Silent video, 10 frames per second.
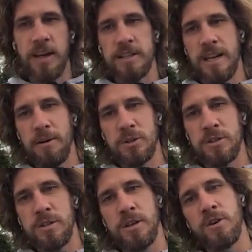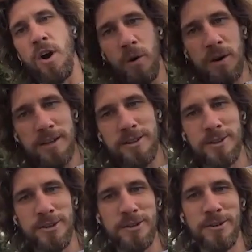Then I was going
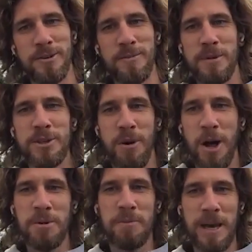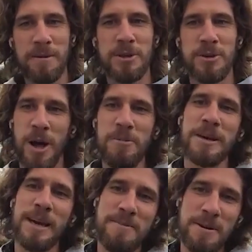to beach volleyball, playing beach volleyball,
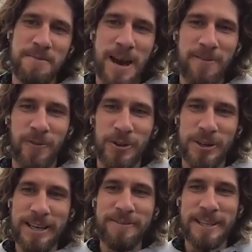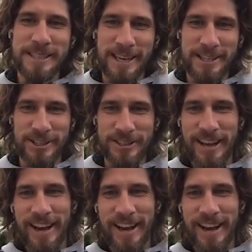and coming back for evening session.